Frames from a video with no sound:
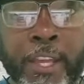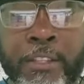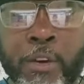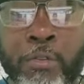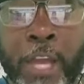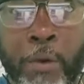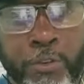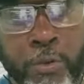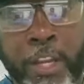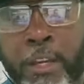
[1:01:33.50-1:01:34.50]
He posted
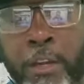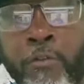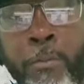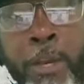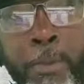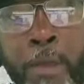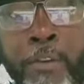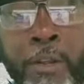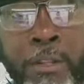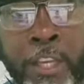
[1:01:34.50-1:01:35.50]
everything. So that
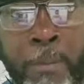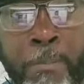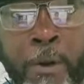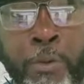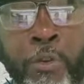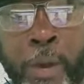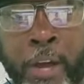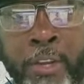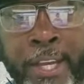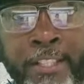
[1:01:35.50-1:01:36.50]
was really good for me to be
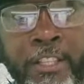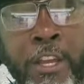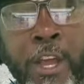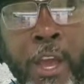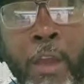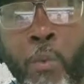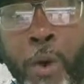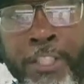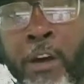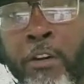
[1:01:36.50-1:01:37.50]
able to keep up with the
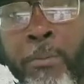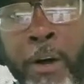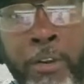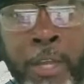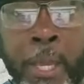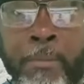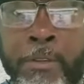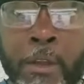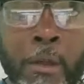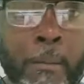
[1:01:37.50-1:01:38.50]
Wildcats and
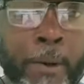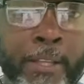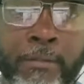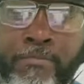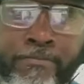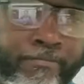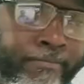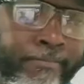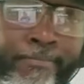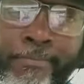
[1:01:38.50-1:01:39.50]
watch all the ball
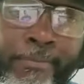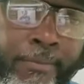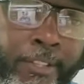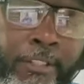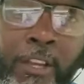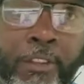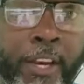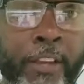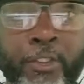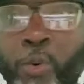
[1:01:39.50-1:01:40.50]
games. But
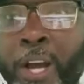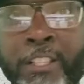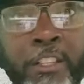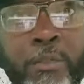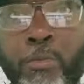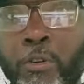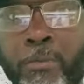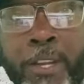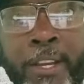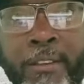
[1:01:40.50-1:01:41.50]
there's
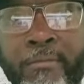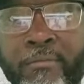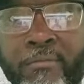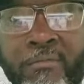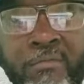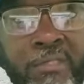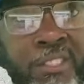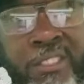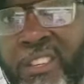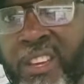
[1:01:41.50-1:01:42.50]
nothing else to watch anymore,
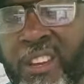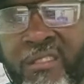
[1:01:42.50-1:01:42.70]
man.